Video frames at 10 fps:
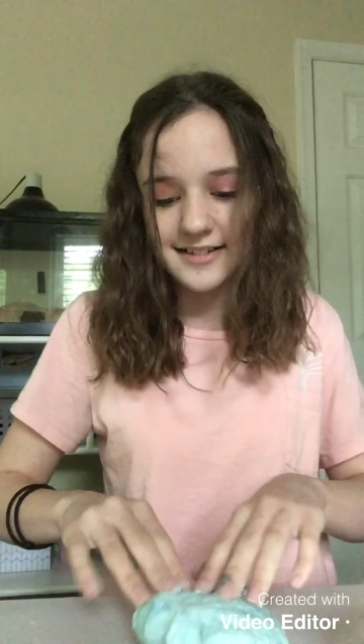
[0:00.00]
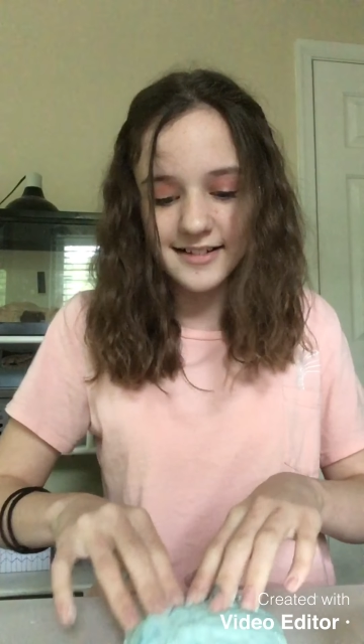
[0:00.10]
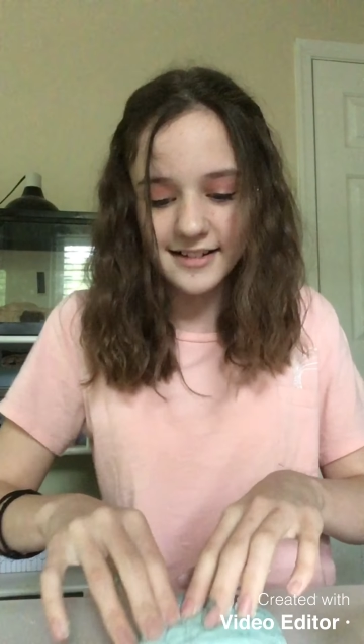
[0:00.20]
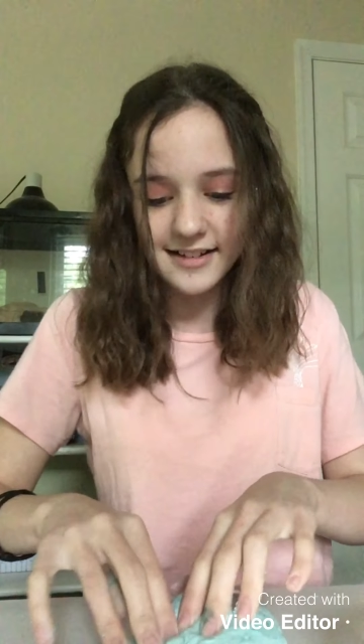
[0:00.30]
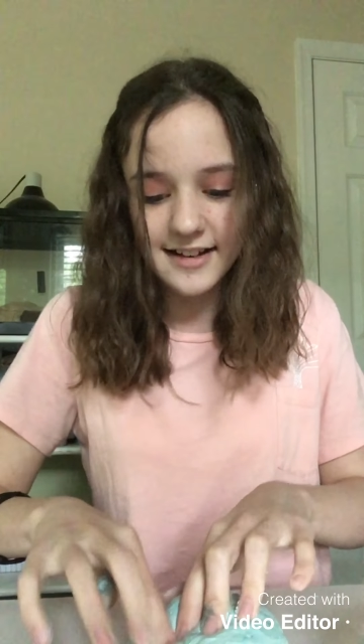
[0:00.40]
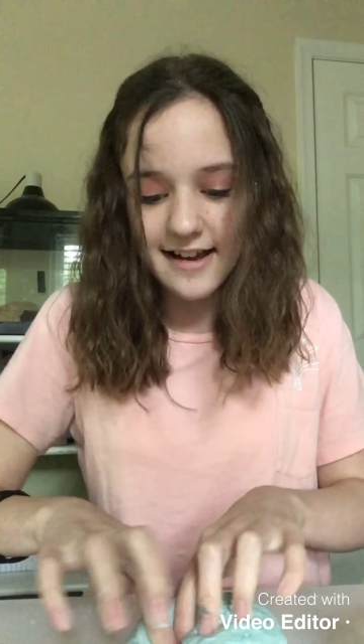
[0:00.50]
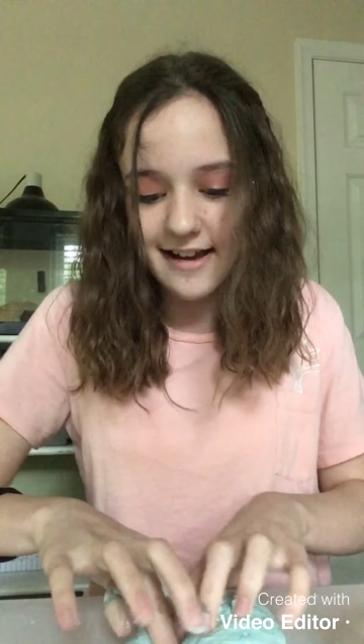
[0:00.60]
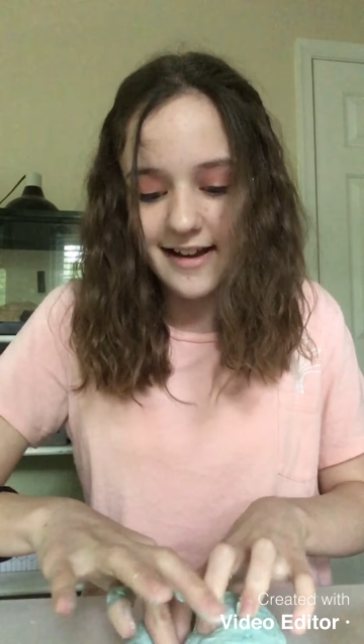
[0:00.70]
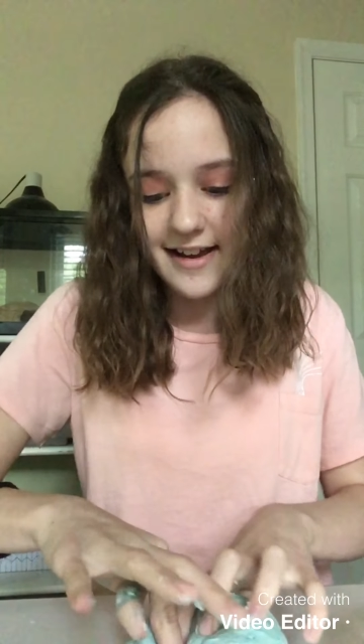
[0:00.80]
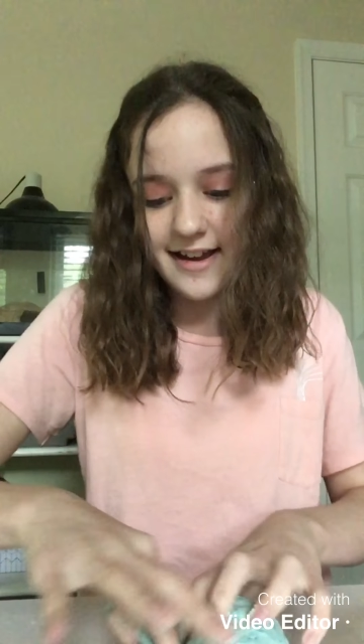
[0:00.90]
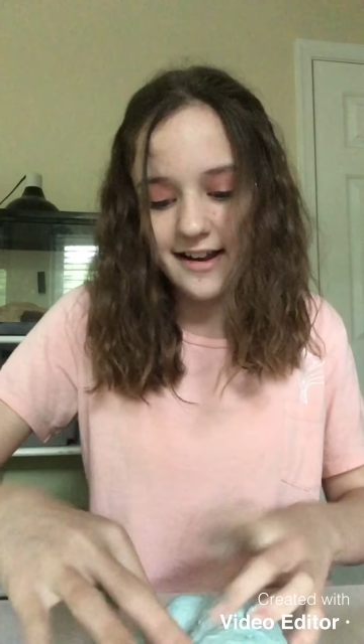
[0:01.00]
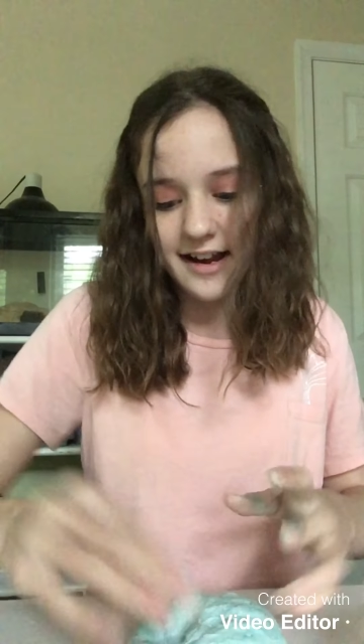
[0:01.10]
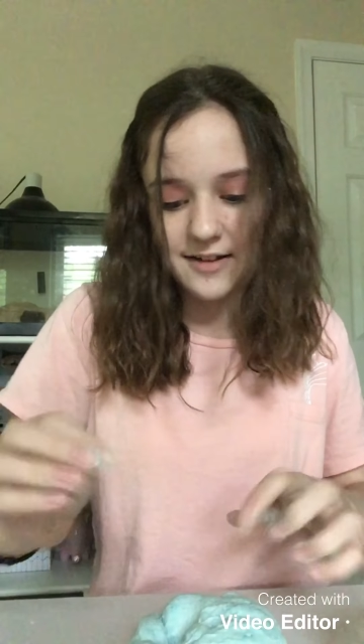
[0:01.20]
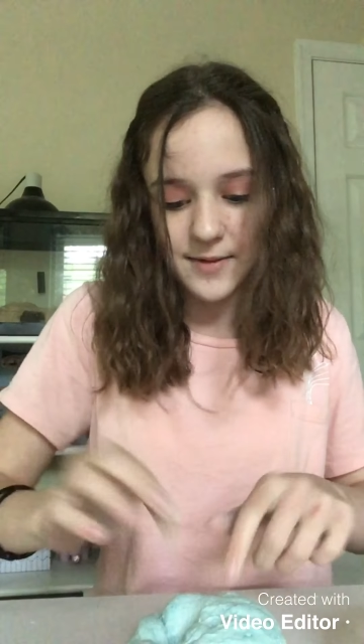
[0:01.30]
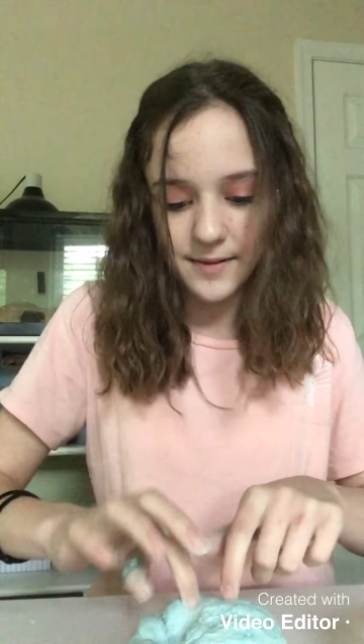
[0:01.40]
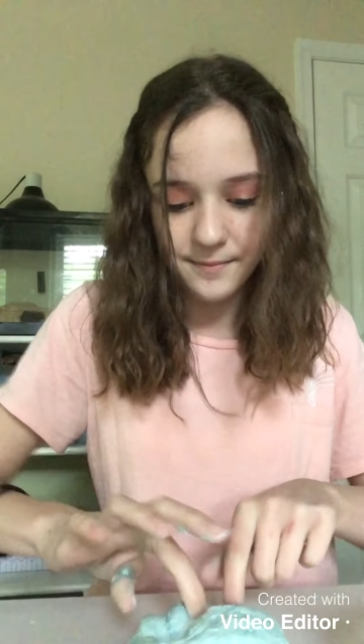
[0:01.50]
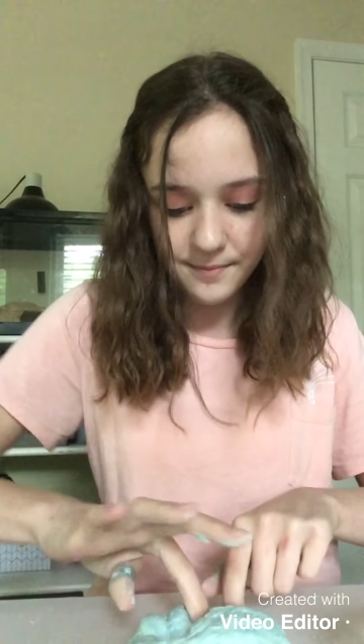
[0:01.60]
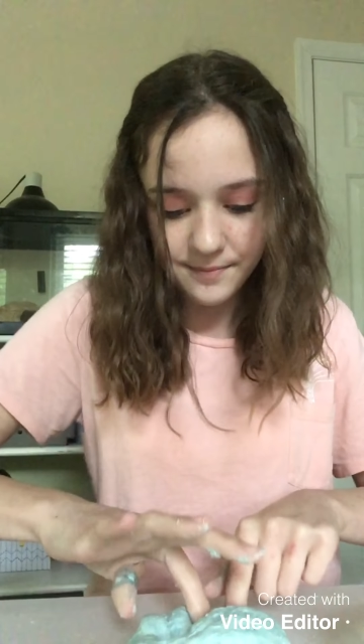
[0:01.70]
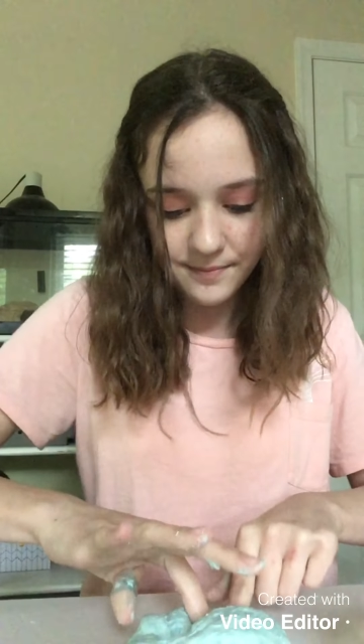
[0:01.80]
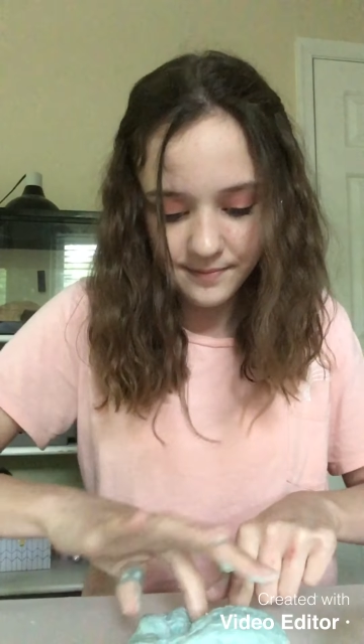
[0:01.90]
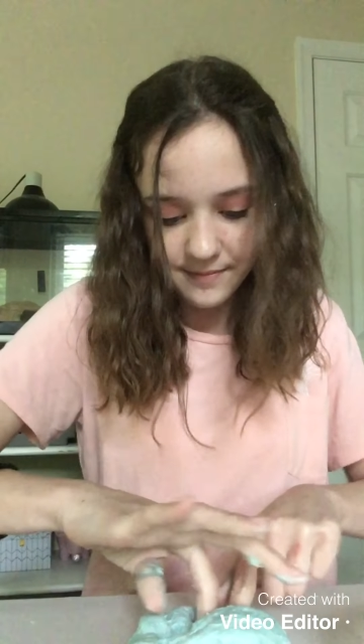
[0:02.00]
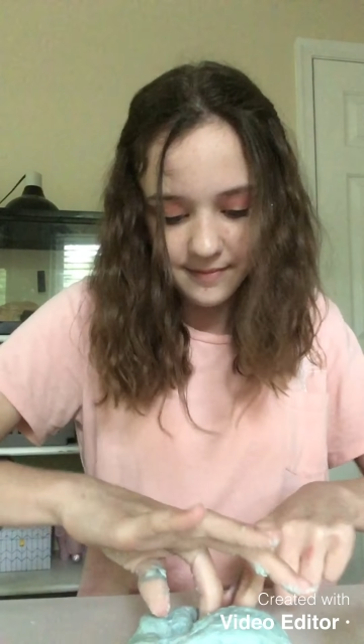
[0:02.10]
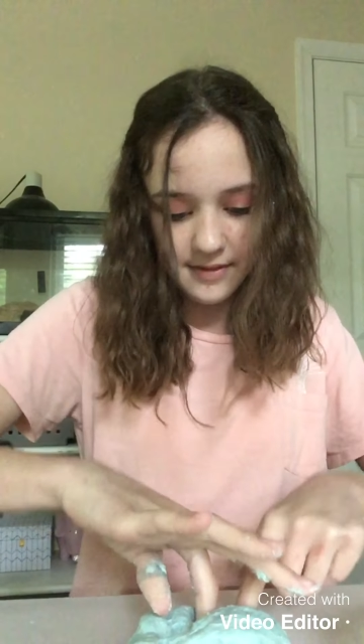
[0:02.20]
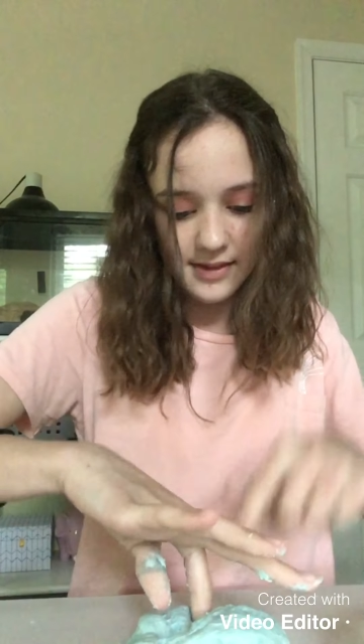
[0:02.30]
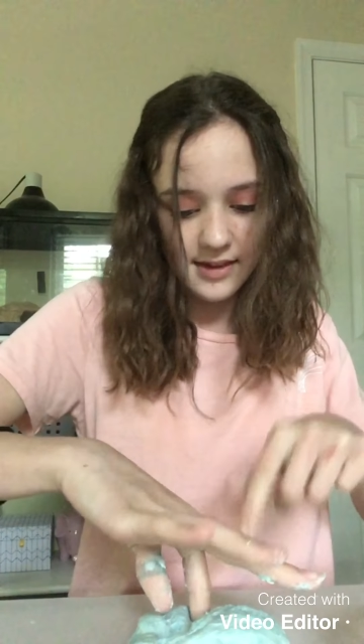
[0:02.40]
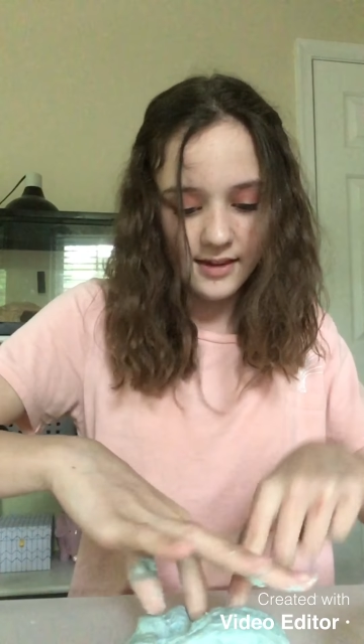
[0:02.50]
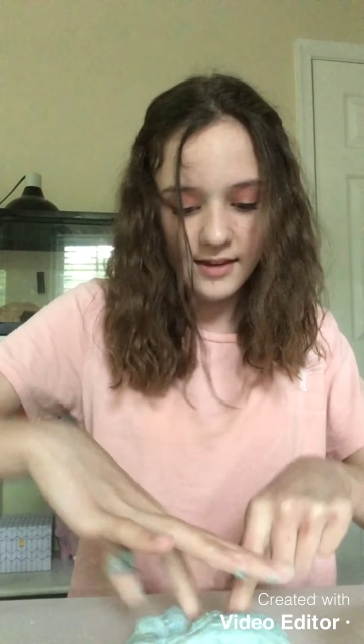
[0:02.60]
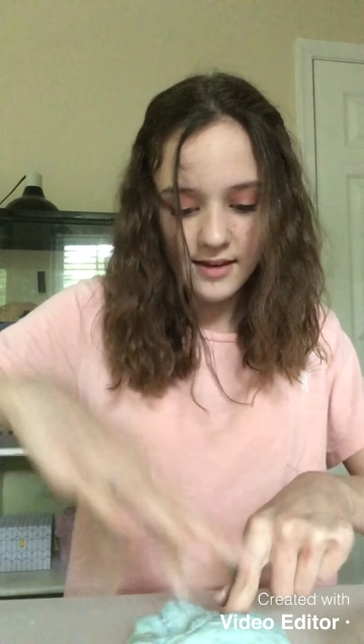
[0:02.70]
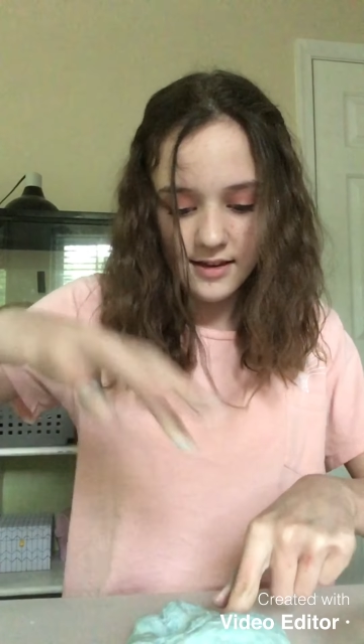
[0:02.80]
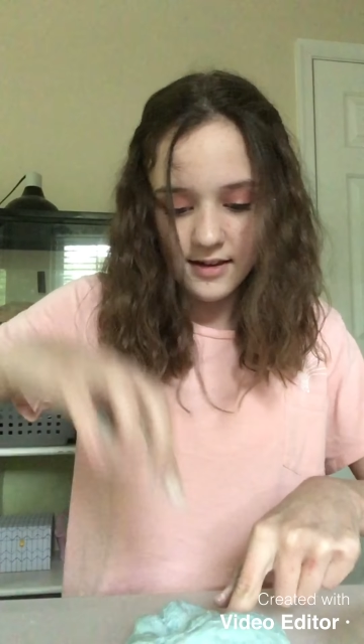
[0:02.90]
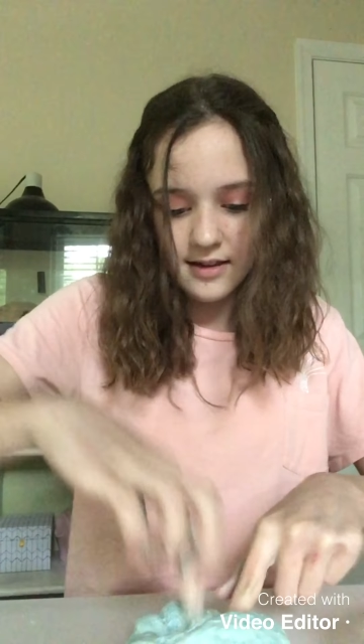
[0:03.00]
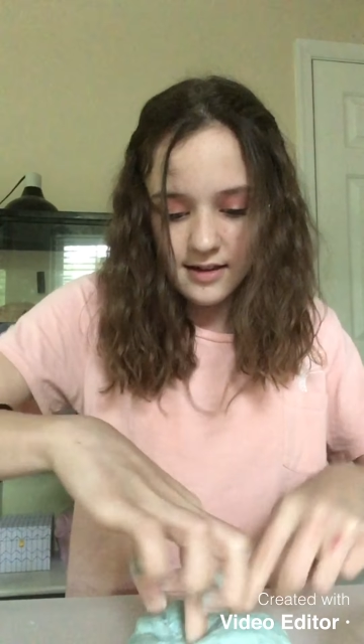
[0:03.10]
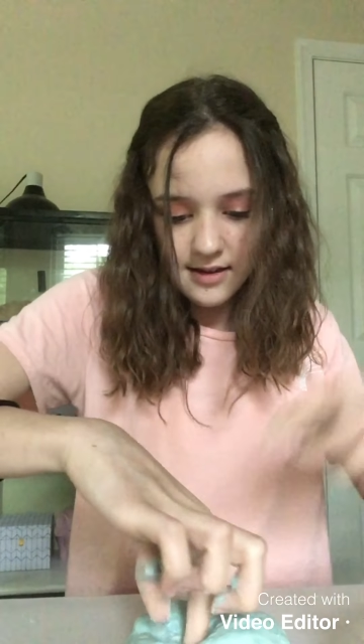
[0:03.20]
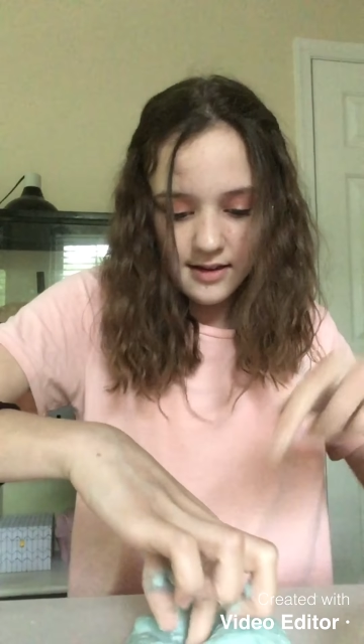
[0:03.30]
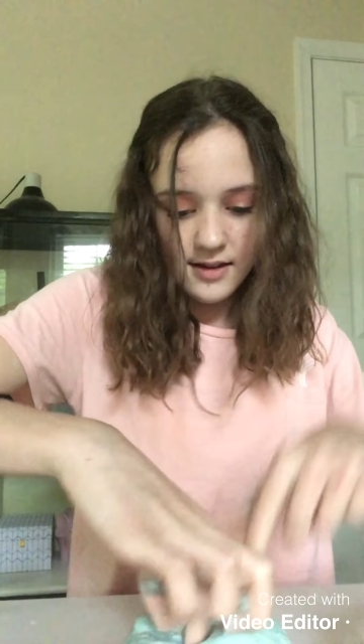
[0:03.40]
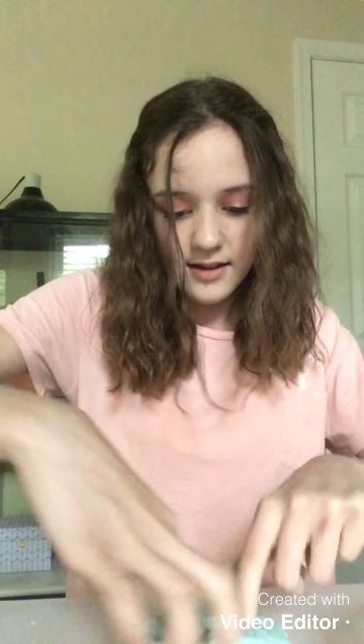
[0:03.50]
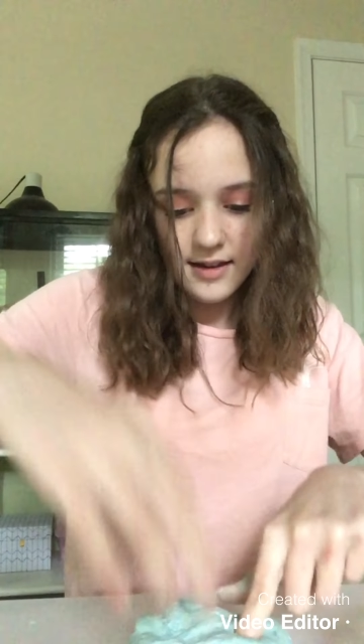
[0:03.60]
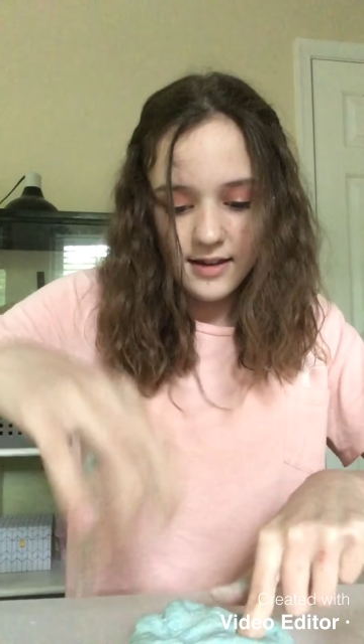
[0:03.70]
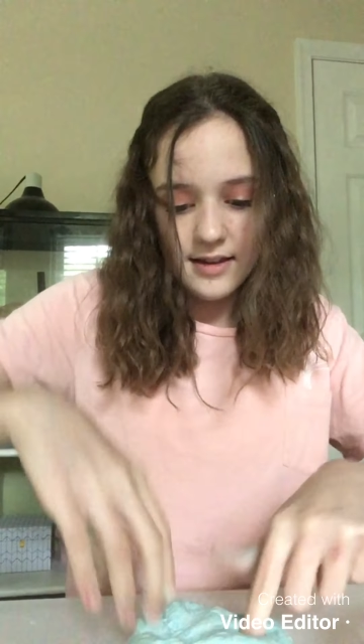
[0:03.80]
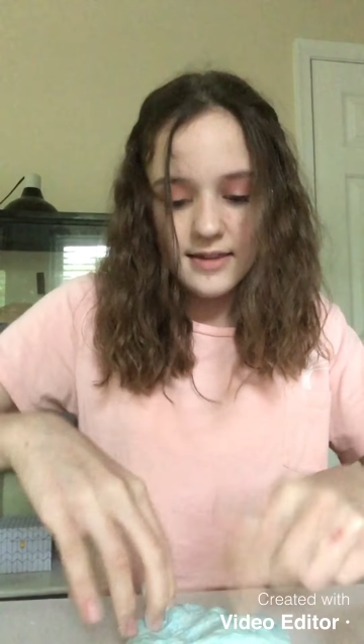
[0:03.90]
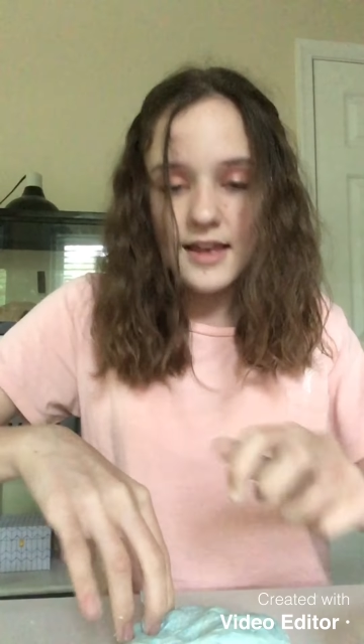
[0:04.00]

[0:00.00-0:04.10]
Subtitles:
And if it's still like super sticky, you can put cornstarch in it because that really helps it.